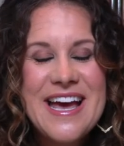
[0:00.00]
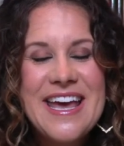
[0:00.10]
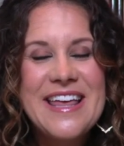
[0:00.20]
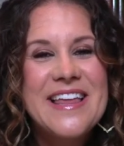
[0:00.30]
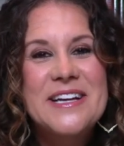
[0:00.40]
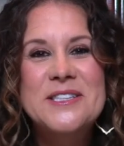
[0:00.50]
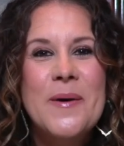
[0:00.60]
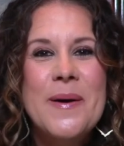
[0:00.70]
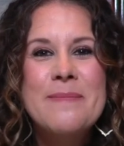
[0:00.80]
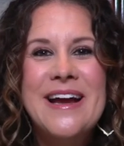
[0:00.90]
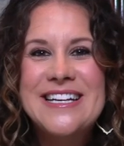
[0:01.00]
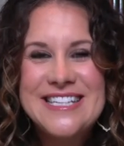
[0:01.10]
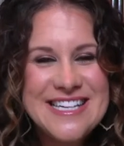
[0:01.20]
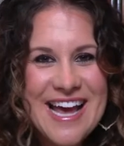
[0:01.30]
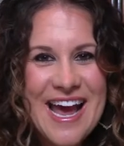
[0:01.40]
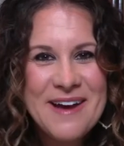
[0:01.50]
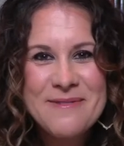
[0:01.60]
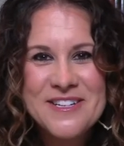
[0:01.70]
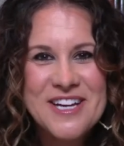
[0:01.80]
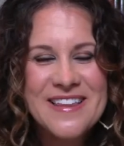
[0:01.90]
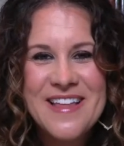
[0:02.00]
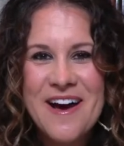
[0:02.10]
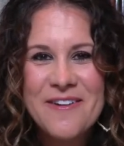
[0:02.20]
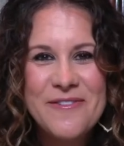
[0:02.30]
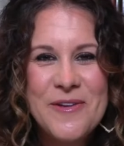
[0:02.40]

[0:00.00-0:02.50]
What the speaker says: He likes going by TA, which I love.